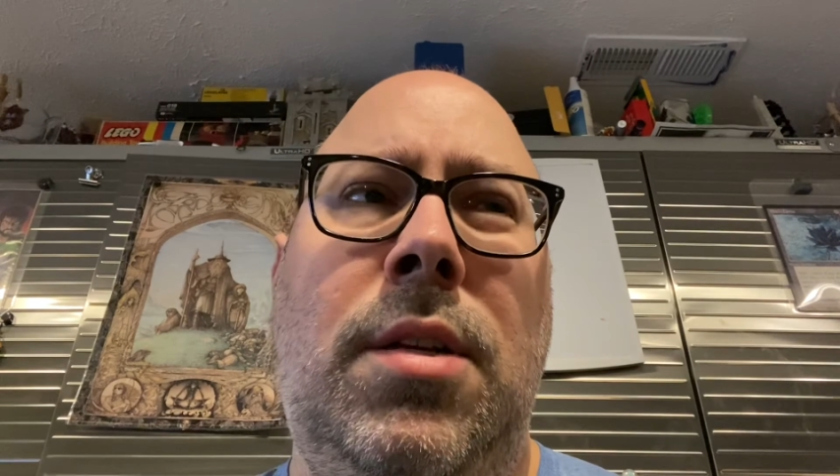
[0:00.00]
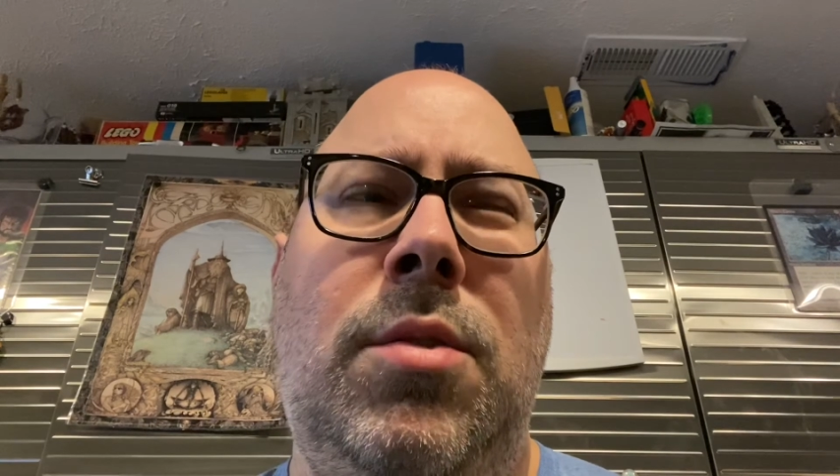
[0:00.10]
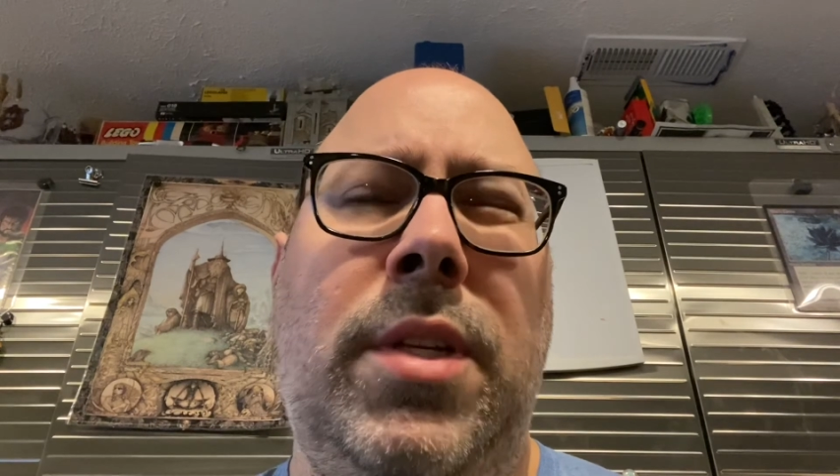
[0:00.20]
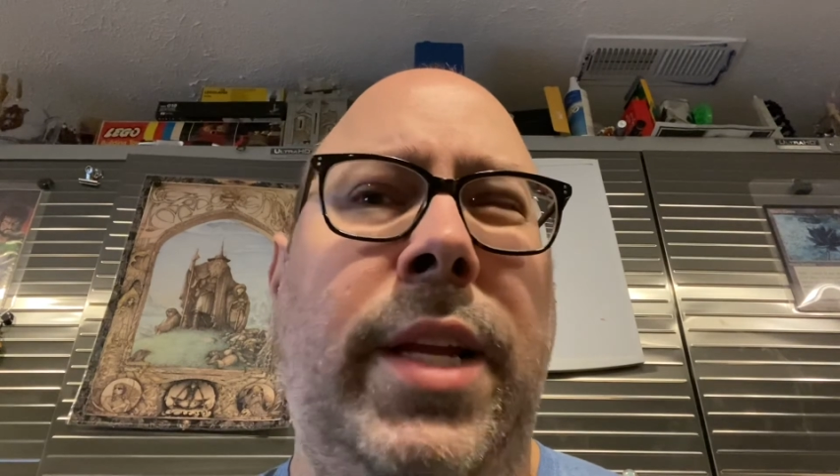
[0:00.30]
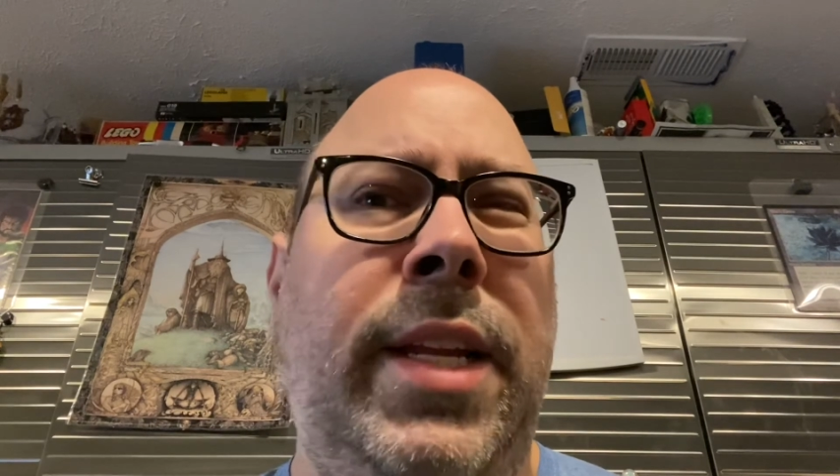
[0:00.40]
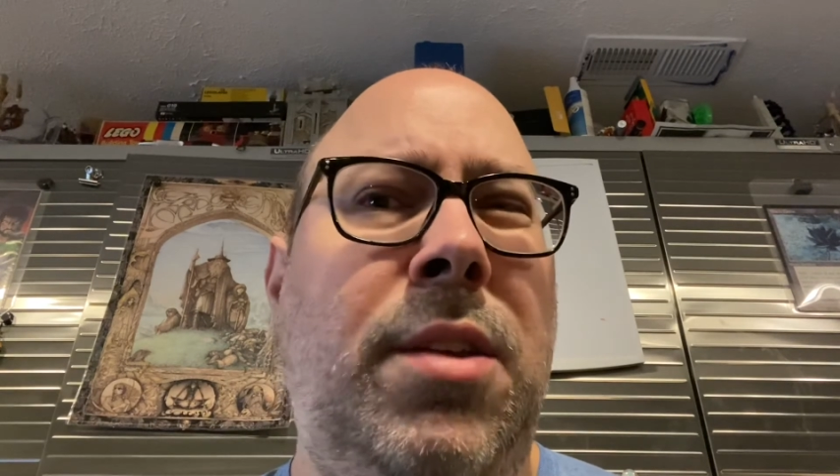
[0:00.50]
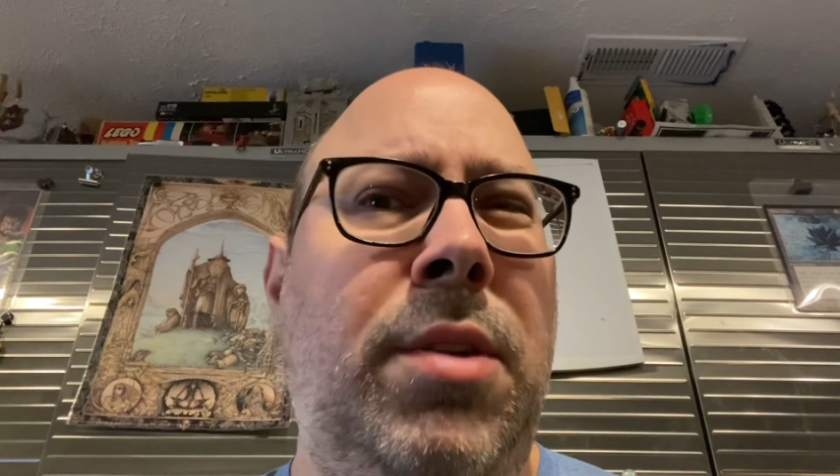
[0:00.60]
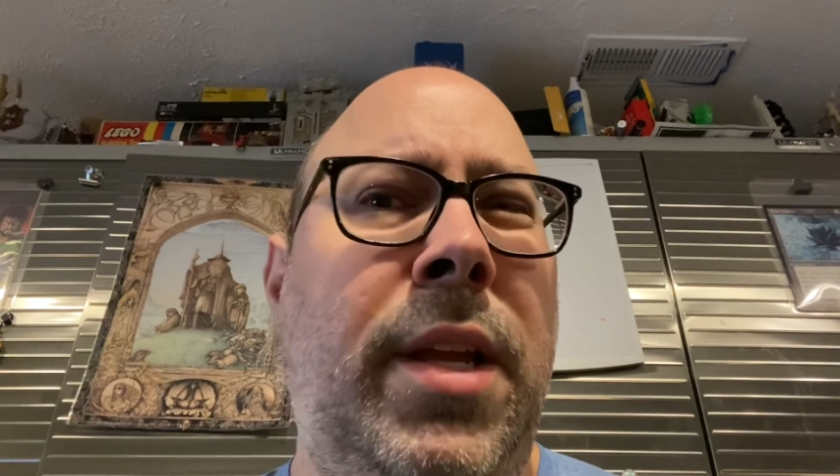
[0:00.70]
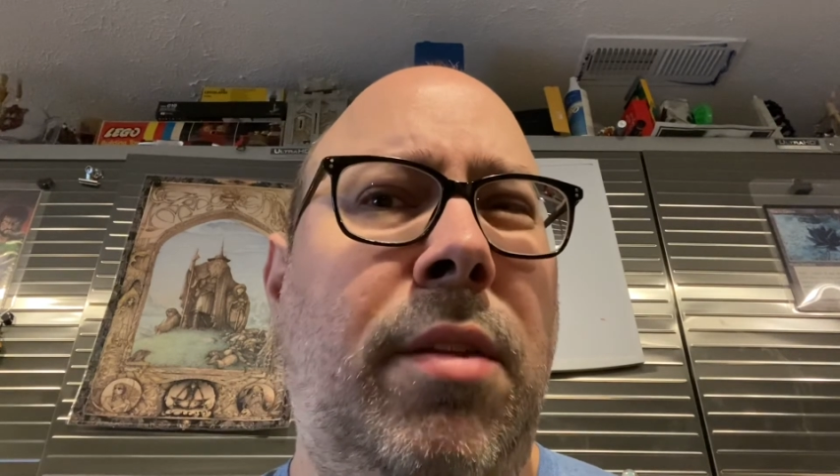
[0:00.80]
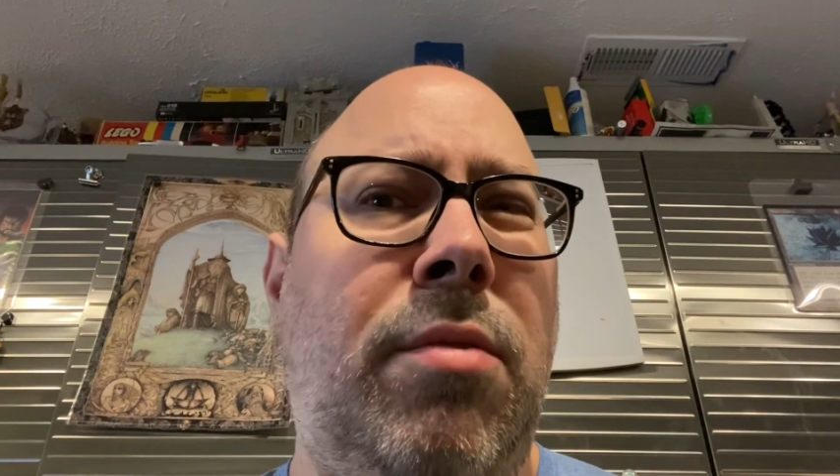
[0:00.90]
it 92,
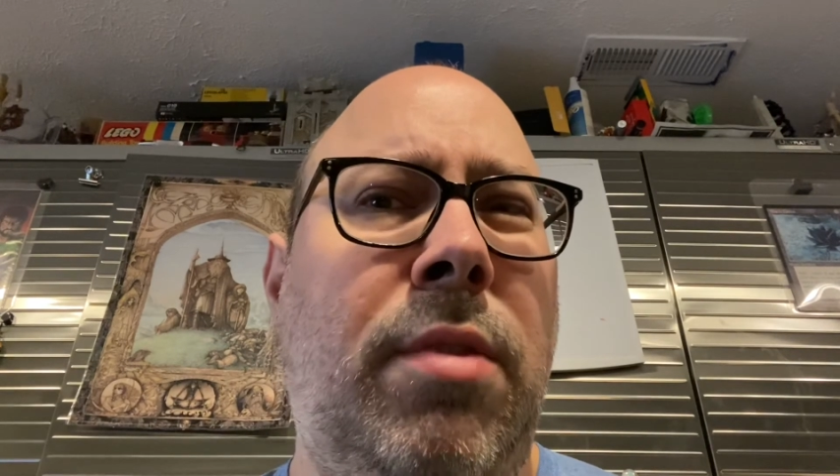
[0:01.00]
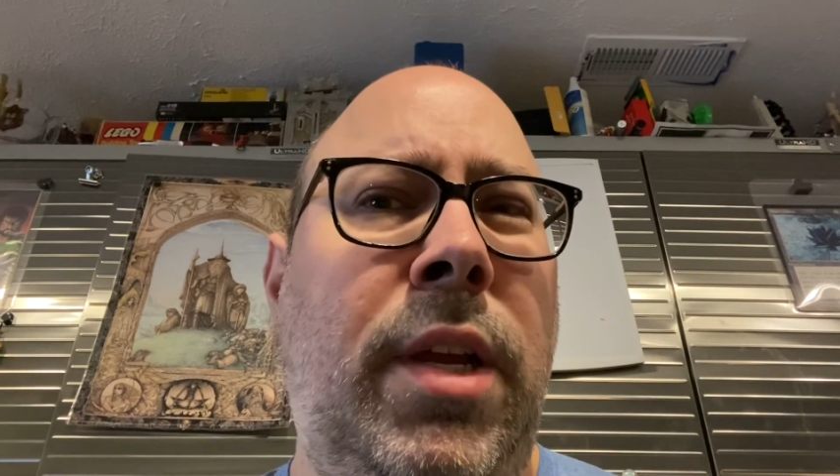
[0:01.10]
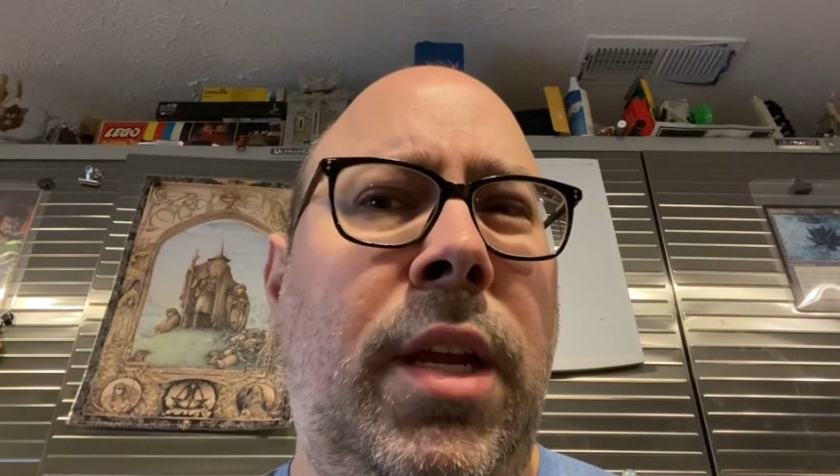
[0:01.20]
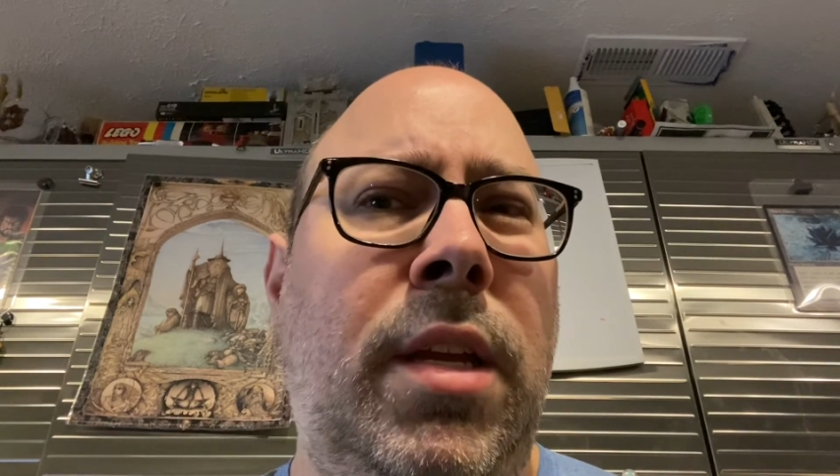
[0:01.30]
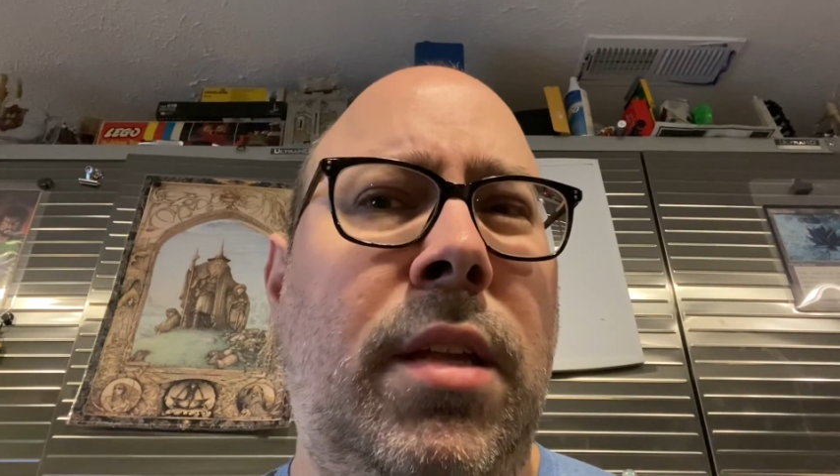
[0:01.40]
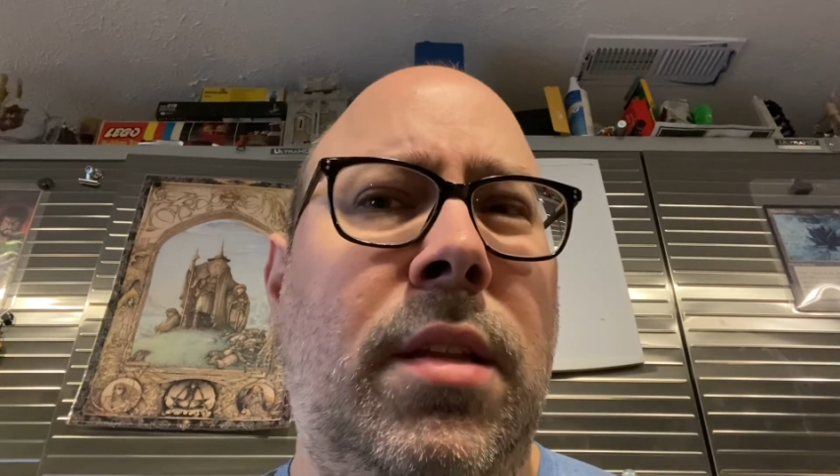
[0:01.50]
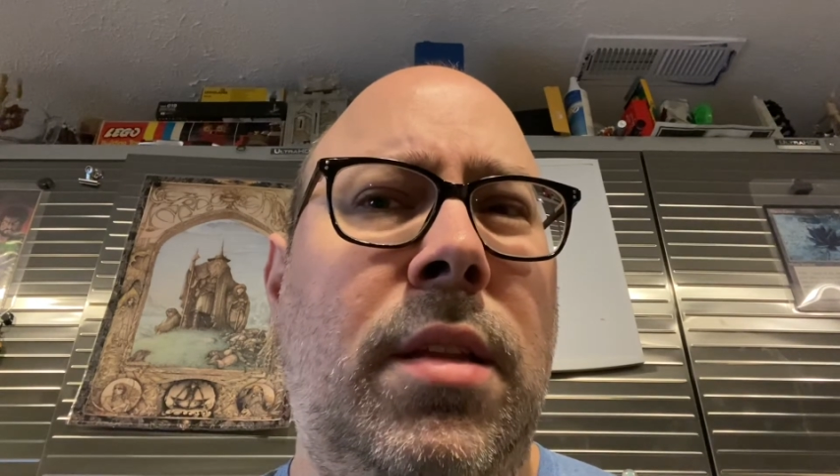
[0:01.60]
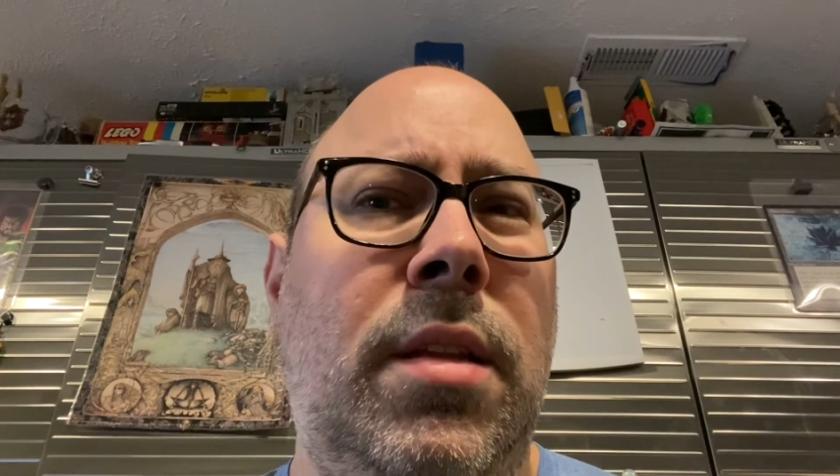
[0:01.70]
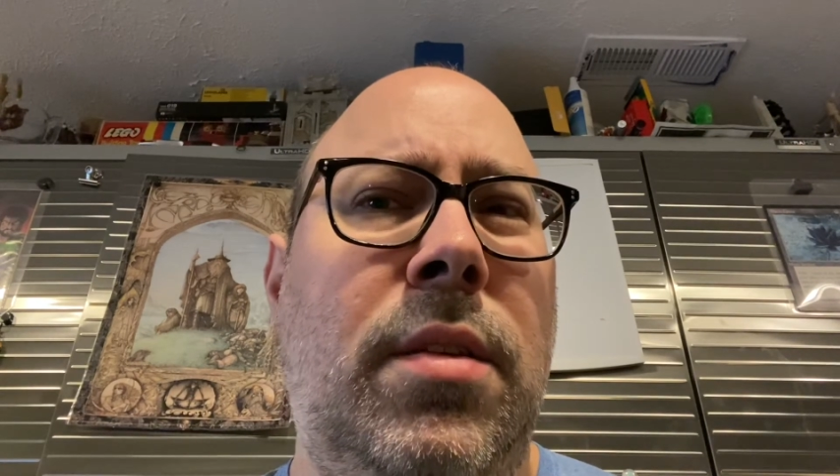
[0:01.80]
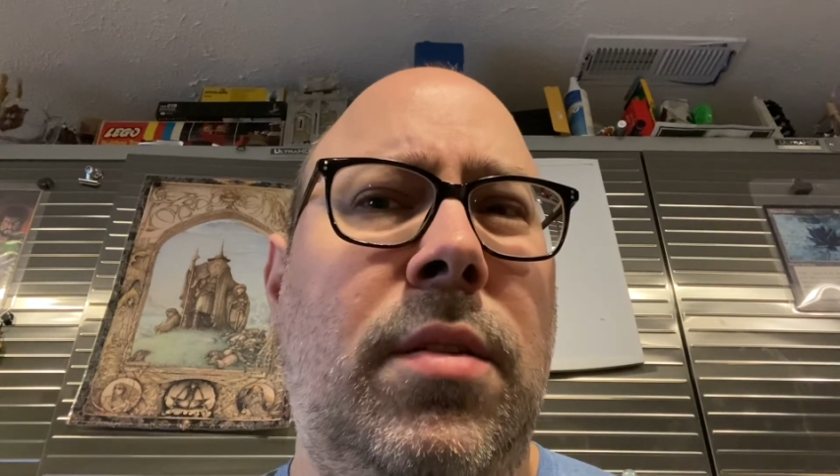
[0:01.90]
93
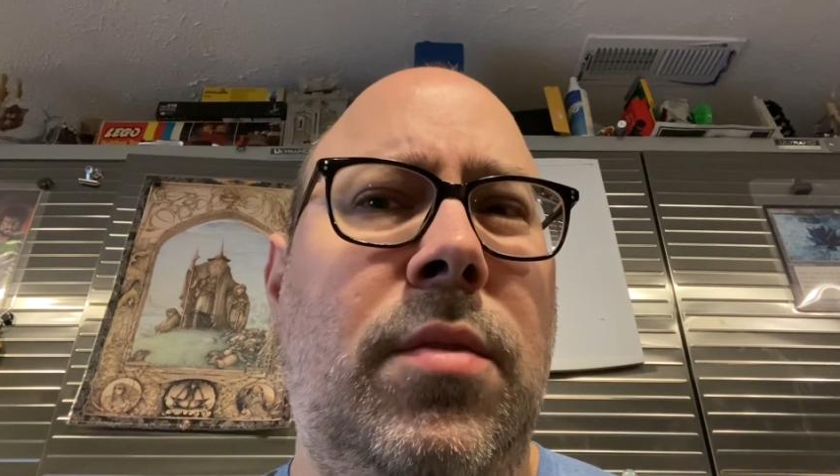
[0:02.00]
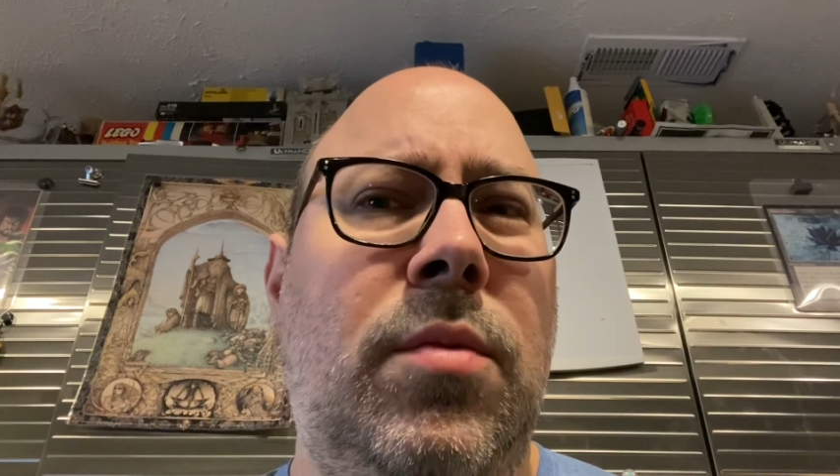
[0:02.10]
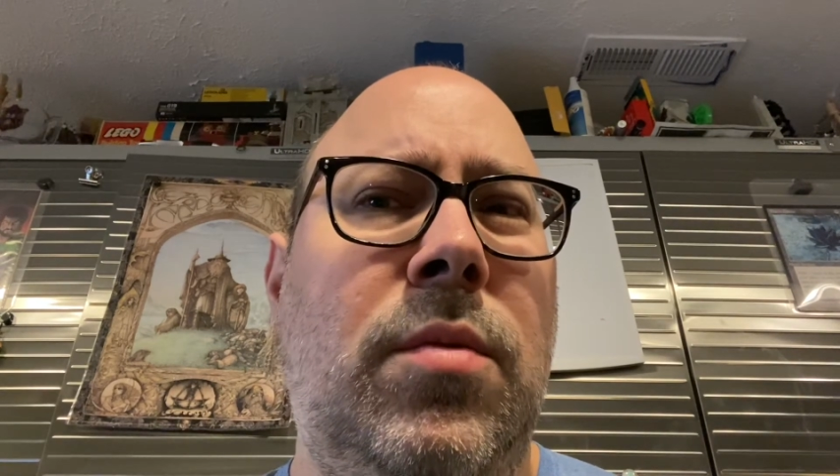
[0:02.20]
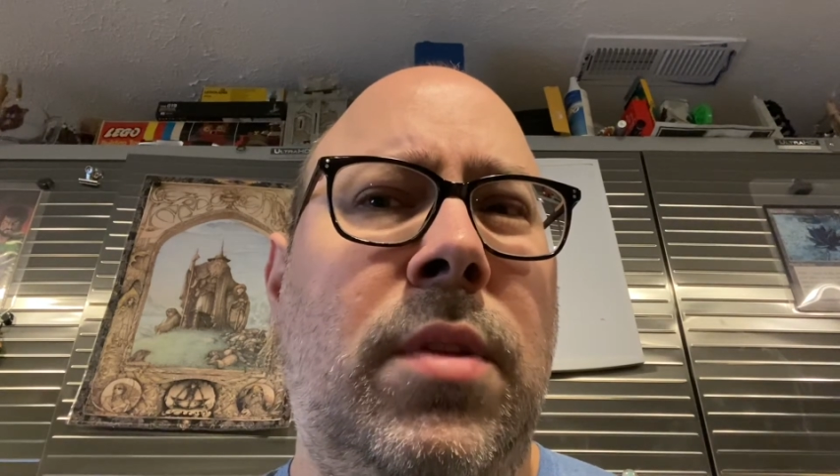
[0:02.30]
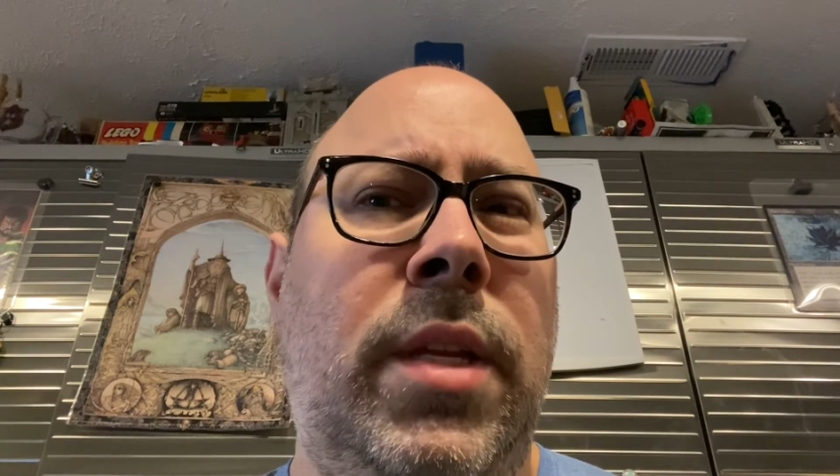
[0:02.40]
that